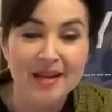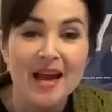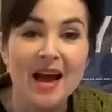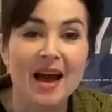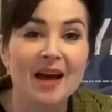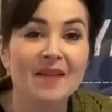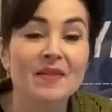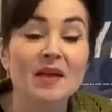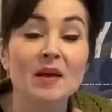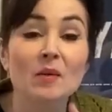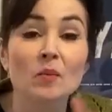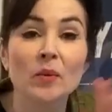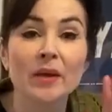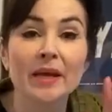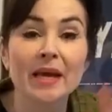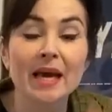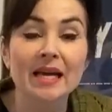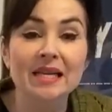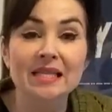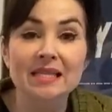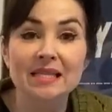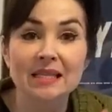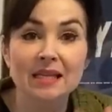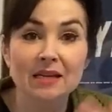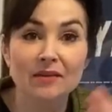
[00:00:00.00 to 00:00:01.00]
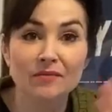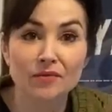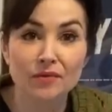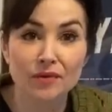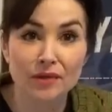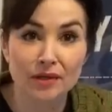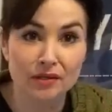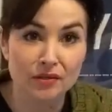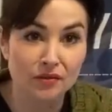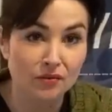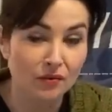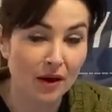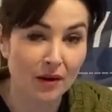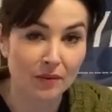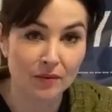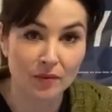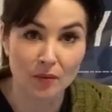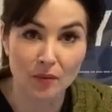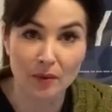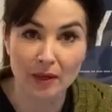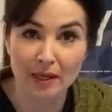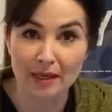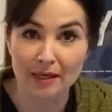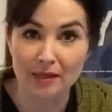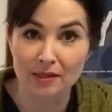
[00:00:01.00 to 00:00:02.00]
and then we get deliveries throughout the
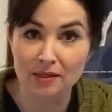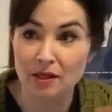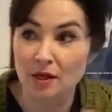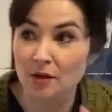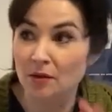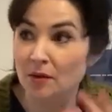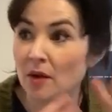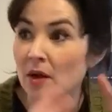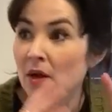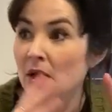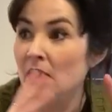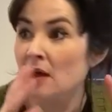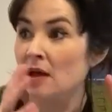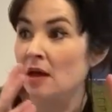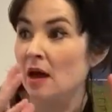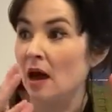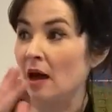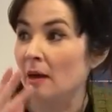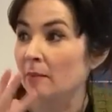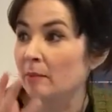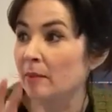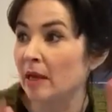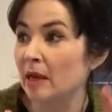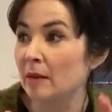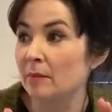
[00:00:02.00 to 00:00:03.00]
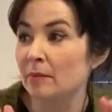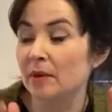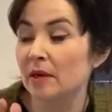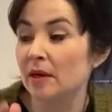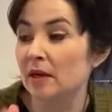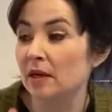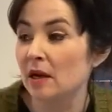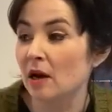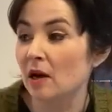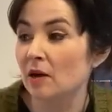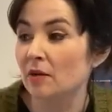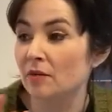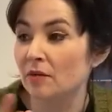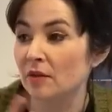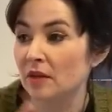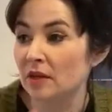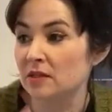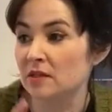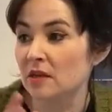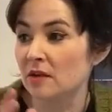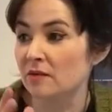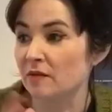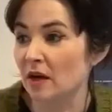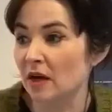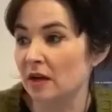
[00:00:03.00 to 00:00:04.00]
week, so I'm keeping an eye on things
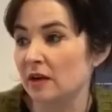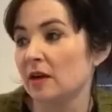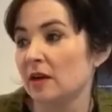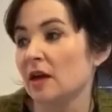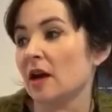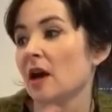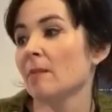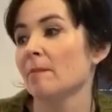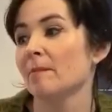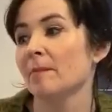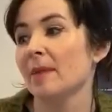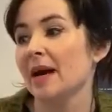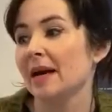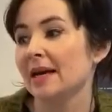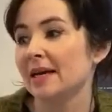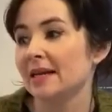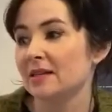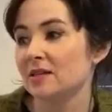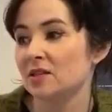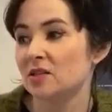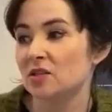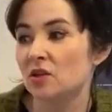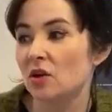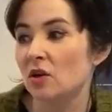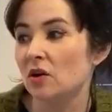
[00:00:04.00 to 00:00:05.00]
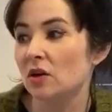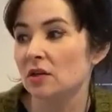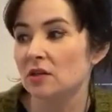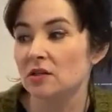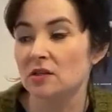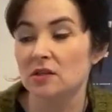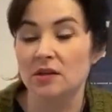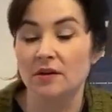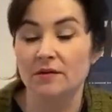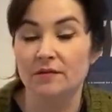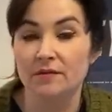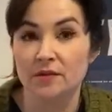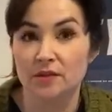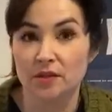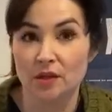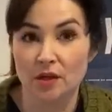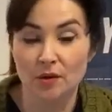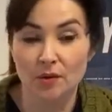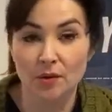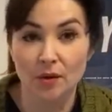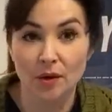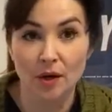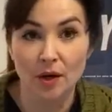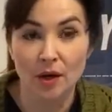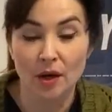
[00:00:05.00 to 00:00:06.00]
that kind of come back in stock and stuff, and so
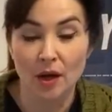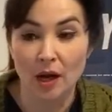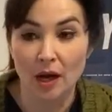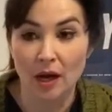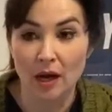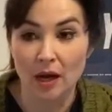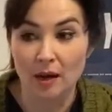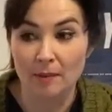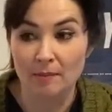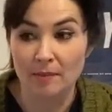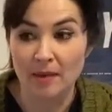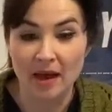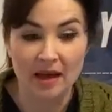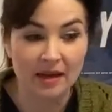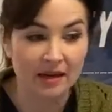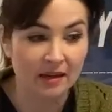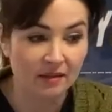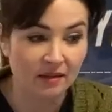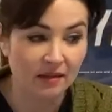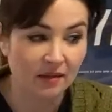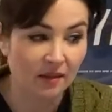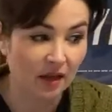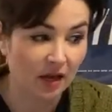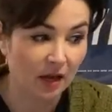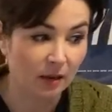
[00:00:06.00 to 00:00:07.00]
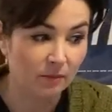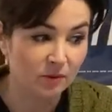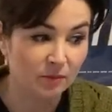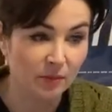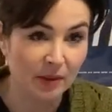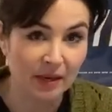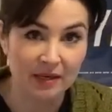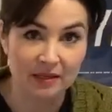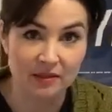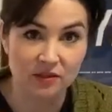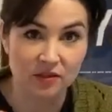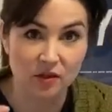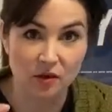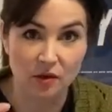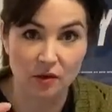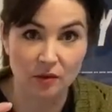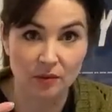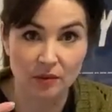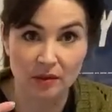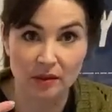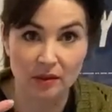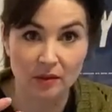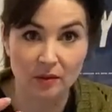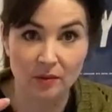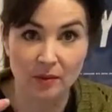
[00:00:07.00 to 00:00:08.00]
um, anything that comes back in stock
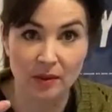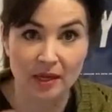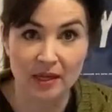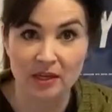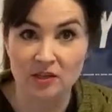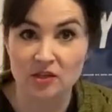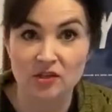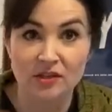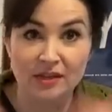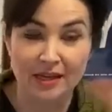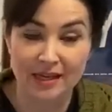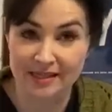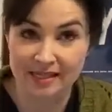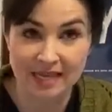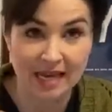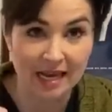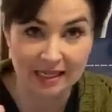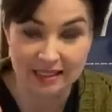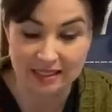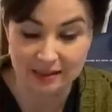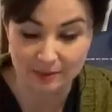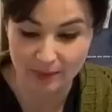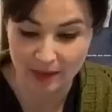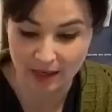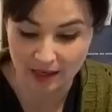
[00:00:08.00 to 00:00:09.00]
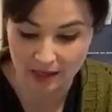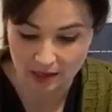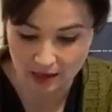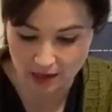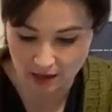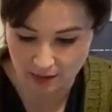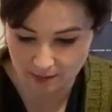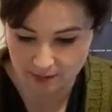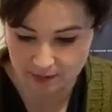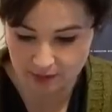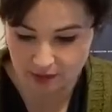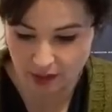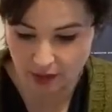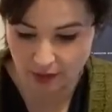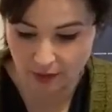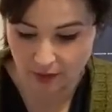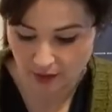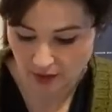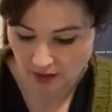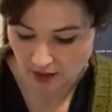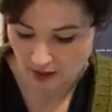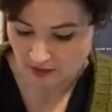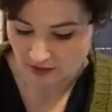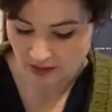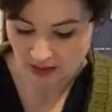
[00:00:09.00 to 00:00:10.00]
within the week, it just gets added back up. So
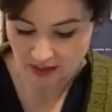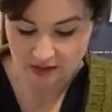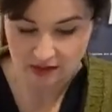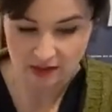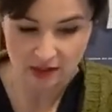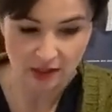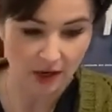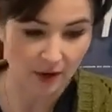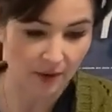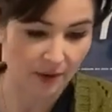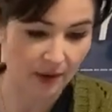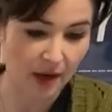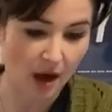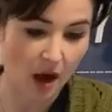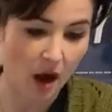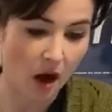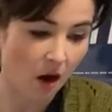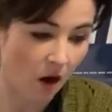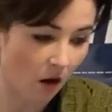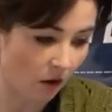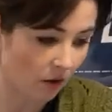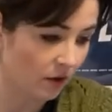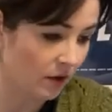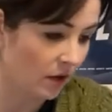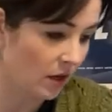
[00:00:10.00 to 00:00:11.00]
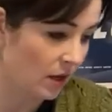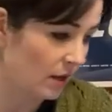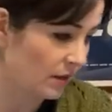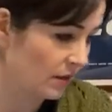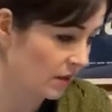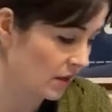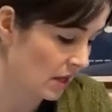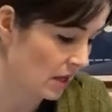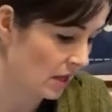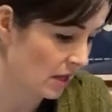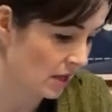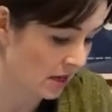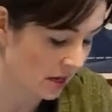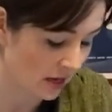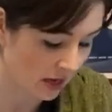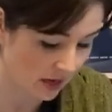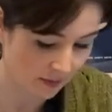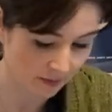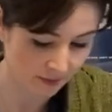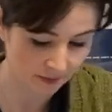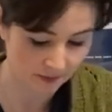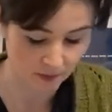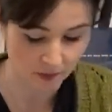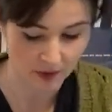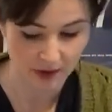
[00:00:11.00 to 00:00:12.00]
things are going on the
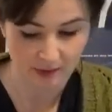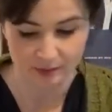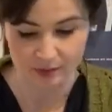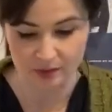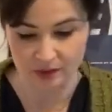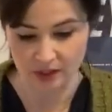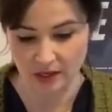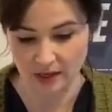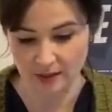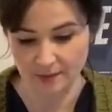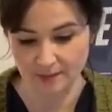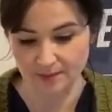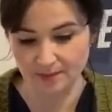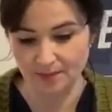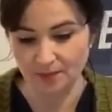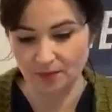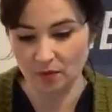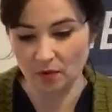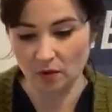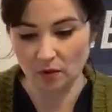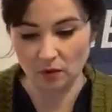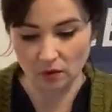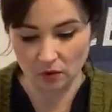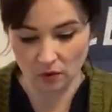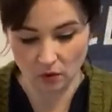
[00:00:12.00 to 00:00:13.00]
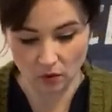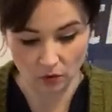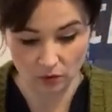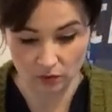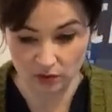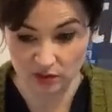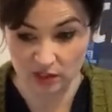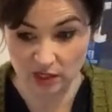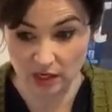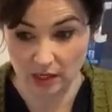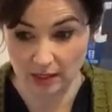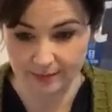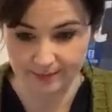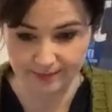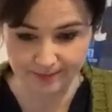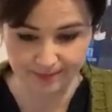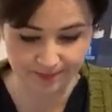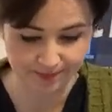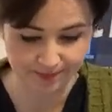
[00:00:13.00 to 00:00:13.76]
um, website all the time,